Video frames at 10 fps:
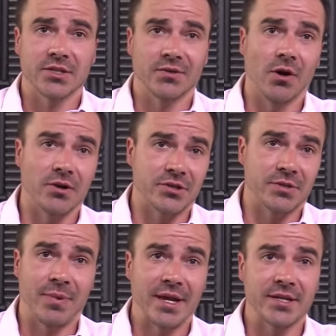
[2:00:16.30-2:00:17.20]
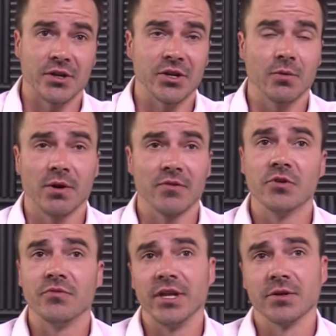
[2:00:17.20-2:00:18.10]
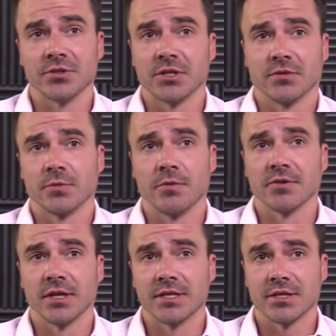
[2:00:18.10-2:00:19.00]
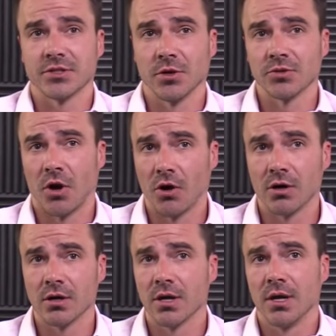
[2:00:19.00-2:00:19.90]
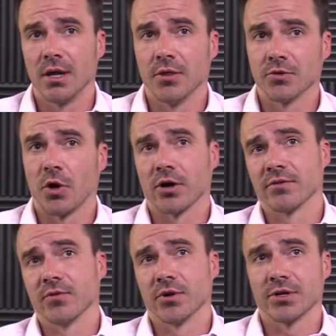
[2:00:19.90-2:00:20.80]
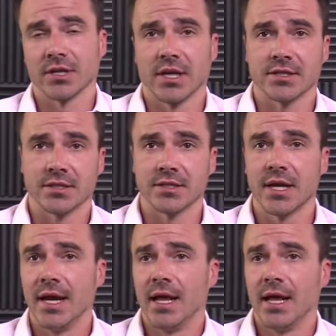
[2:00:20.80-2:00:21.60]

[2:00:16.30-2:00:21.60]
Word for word: there are is to pay attention to whatever new video series we release because those are those are converter to lessons.